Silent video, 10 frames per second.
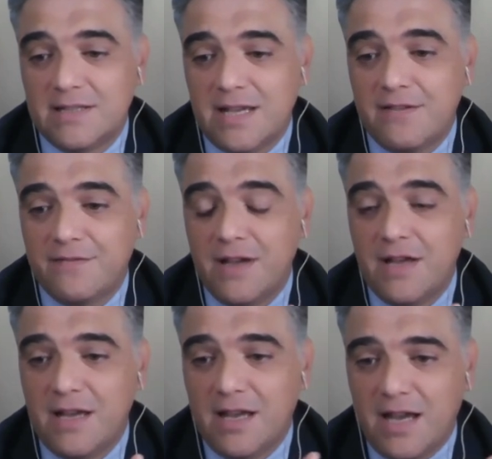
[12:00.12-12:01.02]
have
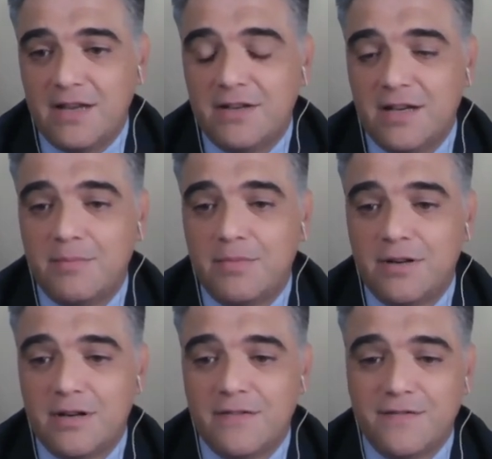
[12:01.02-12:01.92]
a higher
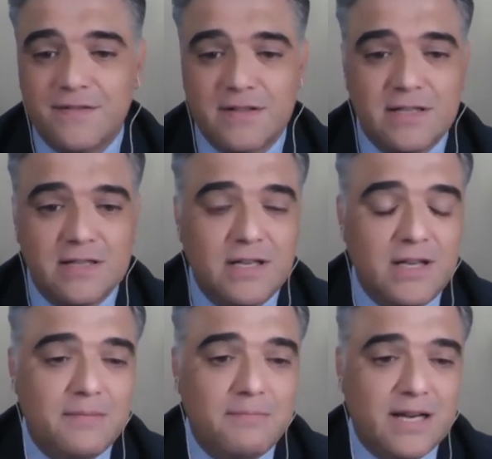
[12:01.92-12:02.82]
number of
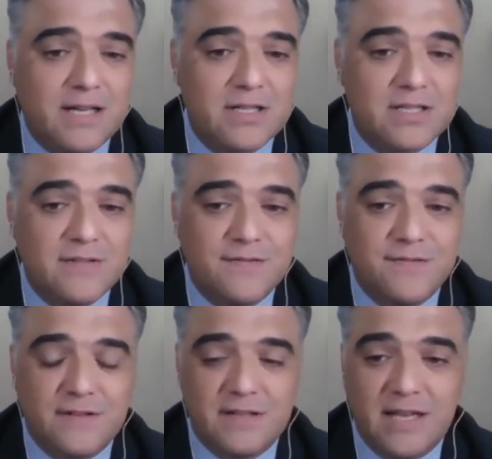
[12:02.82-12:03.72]
markers
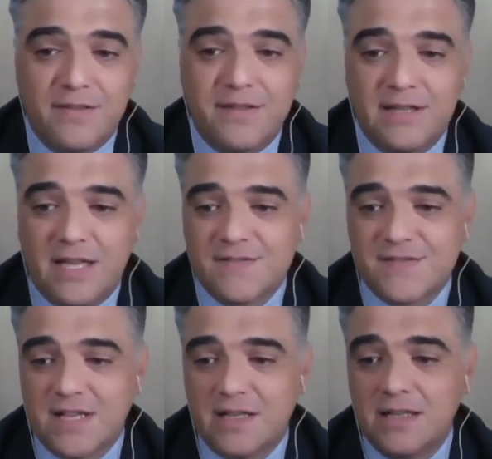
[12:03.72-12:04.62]
of healthy
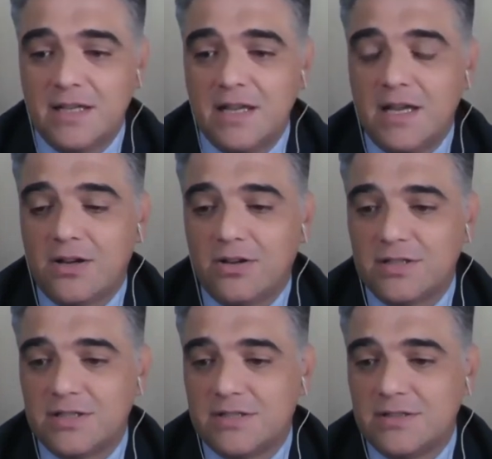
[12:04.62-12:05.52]
lifestyle,
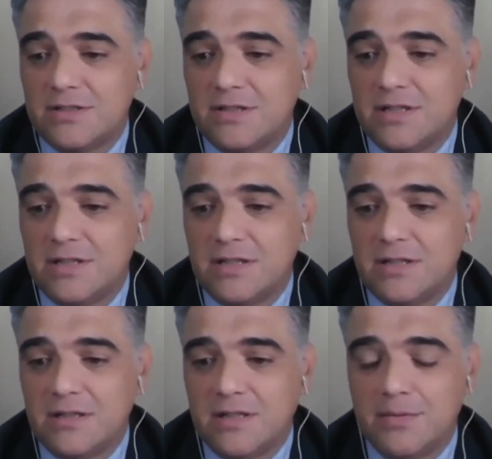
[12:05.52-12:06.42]
according to
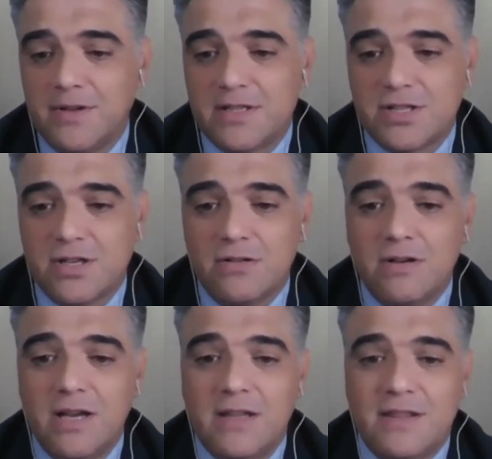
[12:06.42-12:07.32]
the WHO,
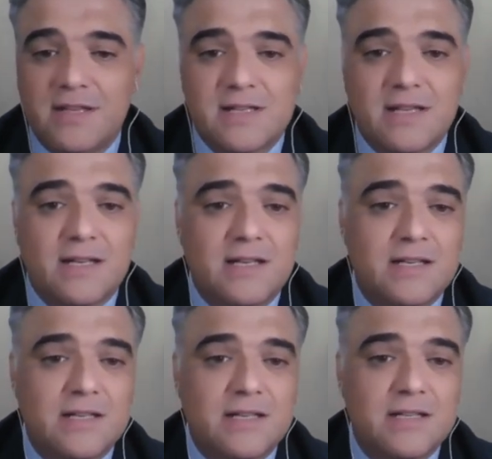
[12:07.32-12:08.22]
that
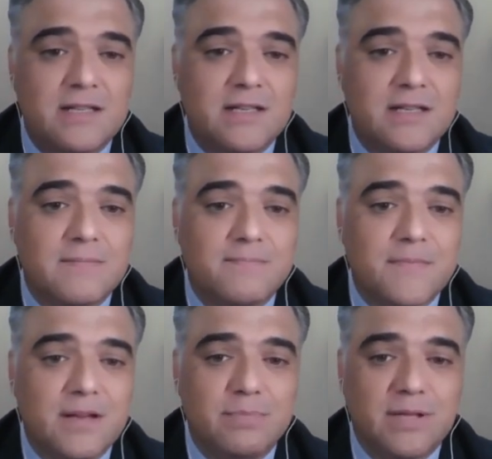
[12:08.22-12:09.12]
are
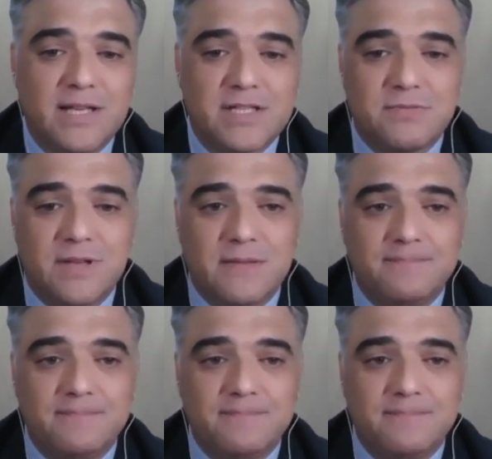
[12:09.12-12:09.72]
obliged with.